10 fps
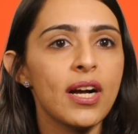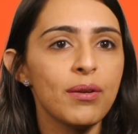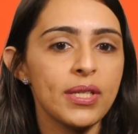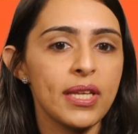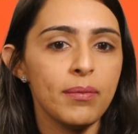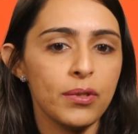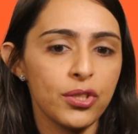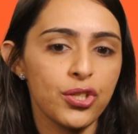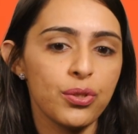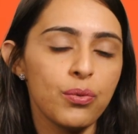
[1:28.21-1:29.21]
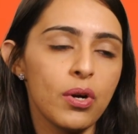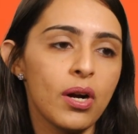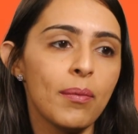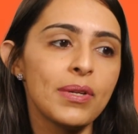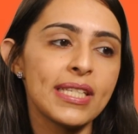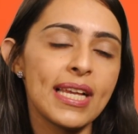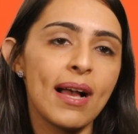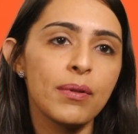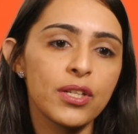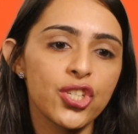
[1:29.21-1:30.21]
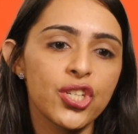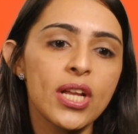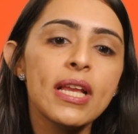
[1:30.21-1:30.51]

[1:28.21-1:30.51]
I was able to establish